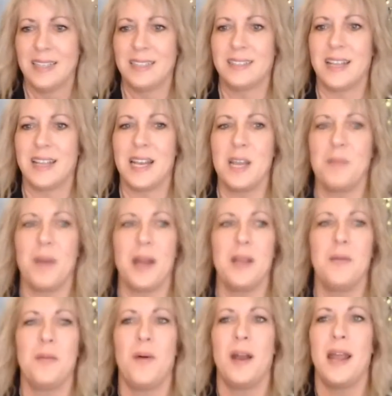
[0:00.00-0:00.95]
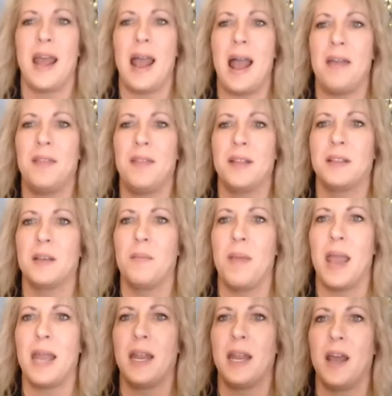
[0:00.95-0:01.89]
Does anybody want to add the
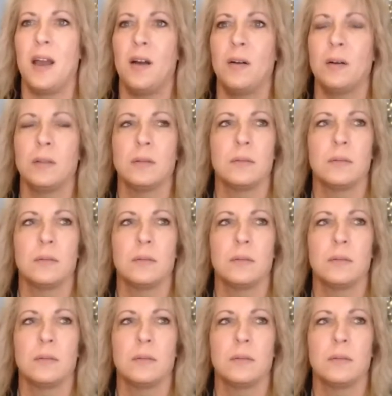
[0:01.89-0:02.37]
tomato?